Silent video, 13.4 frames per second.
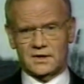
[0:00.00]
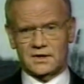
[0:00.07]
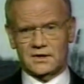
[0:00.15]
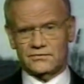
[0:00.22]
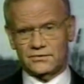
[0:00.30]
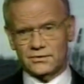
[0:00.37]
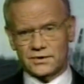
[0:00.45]

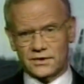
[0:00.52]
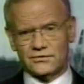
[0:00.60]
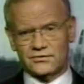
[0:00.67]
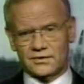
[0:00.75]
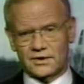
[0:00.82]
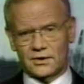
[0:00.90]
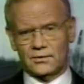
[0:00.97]
A few years
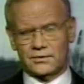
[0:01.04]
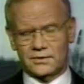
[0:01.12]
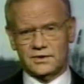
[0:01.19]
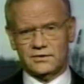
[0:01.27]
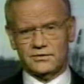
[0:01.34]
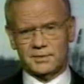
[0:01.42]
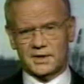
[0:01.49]
ago,
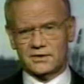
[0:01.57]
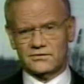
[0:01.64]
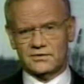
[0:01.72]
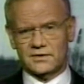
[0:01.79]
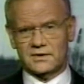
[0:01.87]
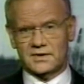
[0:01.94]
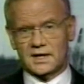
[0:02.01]
Greenspan
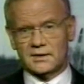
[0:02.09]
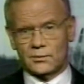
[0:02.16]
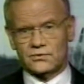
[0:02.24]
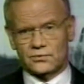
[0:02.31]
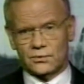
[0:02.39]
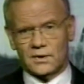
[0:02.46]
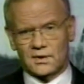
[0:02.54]
said that
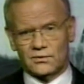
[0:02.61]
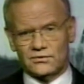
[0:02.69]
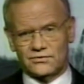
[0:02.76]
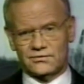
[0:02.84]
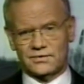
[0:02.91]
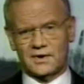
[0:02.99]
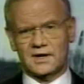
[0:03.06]
was what was
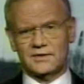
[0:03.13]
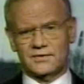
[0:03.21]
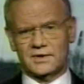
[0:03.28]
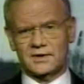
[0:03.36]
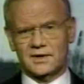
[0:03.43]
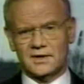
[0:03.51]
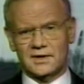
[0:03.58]

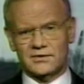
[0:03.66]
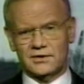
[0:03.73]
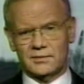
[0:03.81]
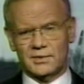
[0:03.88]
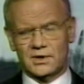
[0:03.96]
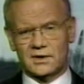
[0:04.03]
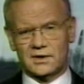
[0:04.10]
driving the
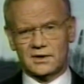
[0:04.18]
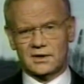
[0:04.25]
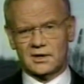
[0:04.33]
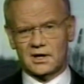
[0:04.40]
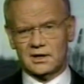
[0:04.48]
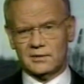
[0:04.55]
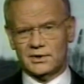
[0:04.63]
American
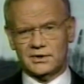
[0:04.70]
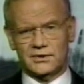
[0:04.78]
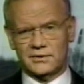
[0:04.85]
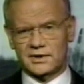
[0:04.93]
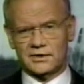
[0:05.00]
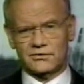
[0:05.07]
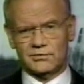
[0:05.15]
economy
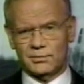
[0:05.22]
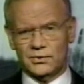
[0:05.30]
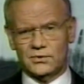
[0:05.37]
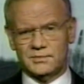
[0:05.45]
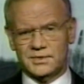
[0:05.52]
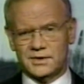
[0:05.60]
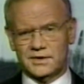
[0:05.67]
during its
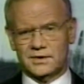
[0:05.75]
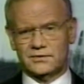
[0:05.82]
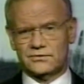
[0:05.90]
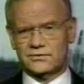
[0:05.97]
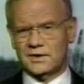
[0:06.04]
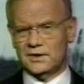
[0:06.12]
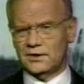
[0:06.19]
boom years.
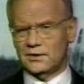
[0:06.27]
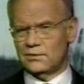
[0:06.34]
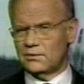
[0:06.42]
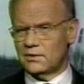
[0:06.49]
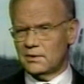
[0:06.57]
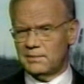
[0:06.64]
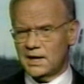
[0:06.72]

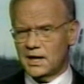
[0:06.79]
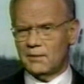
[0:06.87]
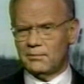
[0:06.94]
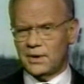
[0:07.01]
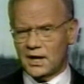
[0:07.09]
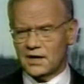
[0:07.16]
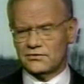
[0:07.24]
We're about
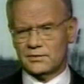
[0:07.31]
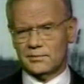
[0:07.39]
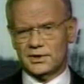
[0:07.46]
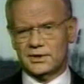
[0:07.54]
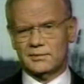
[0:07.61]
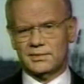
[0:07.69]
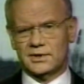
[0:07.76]

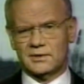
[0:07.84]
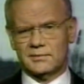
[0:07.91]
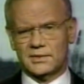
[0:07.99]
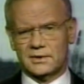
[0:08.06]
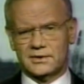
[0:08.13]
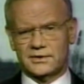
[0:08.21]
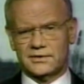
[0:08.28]
possibly to be in a
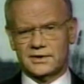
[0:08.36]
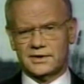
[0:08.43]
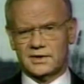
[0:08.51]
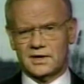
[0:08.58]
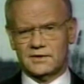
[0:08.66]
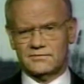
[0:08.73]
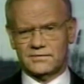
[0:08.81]
military
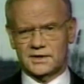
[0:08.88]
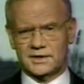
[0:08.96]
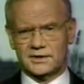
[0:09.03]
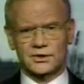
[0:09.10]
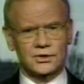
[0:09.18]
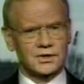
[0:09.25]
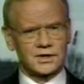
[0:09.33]
conflict.
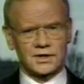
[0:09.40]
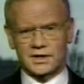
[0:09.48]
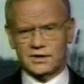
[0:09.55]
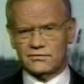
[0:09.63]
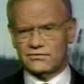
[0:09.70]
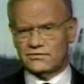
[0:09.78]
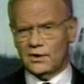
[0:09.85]

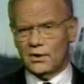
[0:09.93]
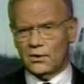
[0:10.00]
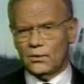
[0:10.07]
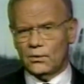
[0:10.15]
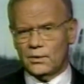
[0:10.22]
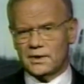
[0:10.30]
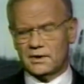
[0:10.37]
If so,
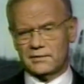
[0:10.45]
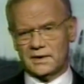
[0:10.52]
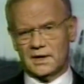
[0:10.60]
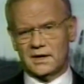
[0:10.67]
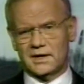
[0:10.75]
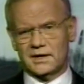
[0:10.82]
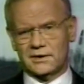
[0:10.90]
we are
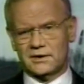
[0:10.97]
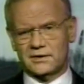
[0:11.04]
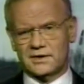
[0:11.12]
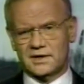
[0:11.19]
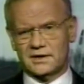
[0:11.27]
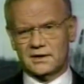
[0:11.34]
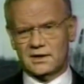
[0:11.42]
relying on our
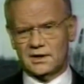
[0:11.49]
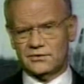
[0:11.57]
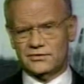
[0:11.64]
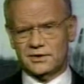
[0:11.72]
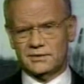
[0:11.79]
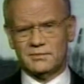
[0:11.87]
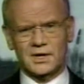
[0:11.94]

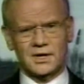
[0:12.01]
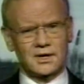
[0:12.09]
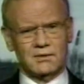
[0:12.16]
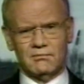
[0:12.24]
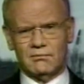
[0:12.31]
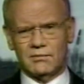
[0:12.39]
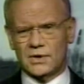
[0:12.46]
technology
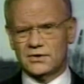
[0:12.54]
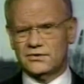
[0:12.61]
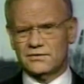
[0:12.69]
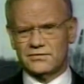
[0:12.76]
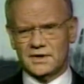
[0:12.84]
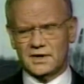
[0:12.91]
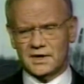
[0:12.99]
much
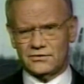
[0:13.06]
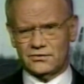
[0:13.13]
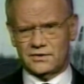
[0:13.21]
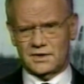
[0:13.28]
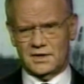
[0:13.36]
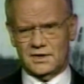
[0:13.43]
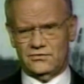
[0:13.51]
of the
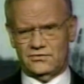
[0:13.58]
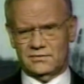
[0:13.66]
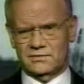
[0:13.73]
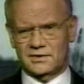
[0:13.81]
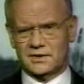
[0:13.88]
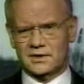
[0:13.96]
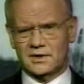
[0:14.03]
education
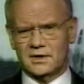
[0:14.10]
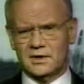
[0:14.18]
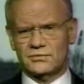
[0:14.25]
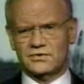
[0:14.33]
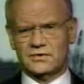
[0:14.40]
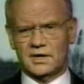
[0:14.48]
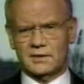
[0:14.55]
that
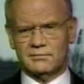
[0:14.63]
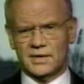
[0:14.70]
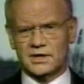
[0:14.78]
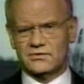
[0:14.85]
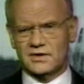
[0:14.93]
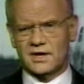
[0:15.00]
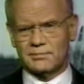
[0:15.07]
comes that
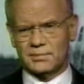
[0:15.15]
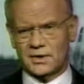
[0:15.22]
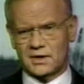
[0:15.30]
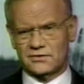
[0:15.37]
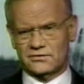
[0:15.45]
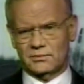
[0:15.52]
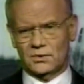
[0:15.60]
makes that
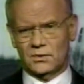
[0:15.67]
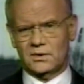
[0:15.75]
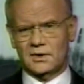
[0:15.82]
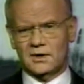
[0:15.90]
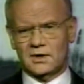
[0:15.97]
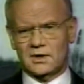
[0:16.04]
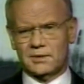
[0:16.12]
possible
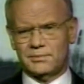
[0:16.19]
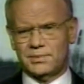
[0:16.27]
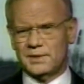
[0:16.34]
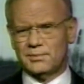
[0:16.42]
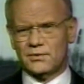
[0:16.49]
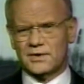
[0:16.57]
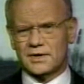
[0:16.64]
for
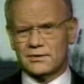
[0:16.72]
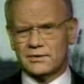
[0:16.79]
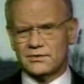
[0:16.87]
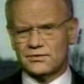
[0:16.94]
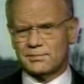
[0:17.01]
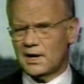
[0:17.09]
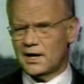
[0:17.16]
people that are
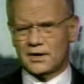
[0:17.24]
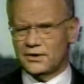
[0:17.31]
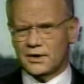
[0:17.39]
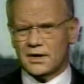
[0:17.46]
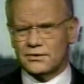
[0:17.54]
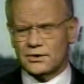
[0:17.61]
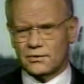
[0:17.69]
inspired
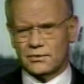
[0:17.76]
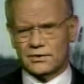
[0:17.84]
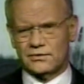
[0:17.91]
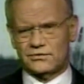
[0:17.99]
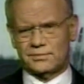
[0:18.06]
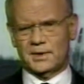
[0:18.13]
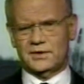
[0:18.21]
not to go into
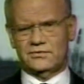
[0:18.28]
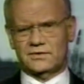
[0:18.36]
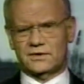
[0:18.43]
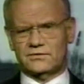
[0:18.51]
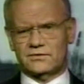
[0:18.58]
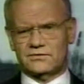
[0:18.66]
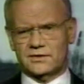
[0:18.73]
space
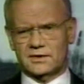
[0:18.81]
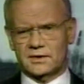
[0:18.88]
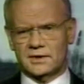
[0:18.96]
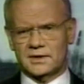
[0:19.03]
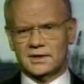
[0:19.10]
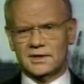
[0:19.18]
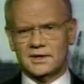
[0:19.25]

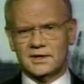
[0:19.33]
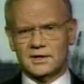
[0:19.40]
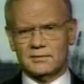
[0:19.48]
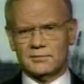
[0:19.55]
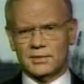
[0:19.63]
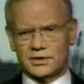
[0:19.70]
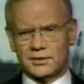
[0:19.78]
necessarily,
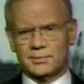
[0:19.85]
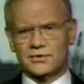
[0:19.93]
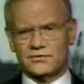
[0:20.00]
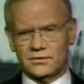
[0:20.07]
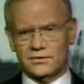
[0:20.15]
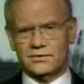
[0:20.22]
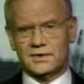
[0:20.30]
but to
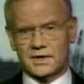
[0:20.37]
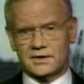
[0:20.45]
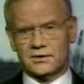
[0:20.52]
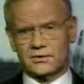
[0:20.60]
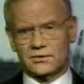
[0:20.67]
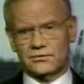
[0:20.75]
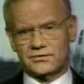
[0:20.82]
pursue
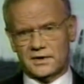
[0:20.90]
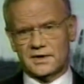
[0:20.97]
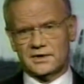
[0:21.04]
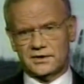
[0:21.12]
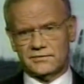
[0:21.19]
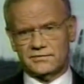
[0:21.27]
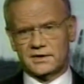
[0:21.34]
technical
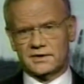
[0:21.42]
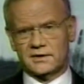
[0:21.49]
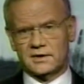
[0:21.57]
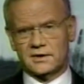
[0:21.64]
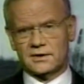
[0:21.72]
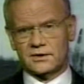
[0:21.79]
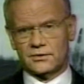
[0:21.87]
scientific
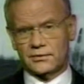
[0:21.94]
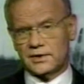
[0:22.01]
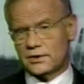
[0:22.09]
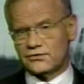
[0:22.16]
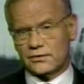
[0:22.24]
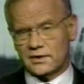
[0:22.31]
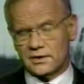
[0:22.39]

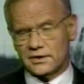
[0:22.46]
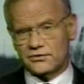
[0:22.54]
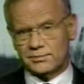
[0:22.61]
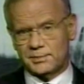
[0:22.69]
careers or at least be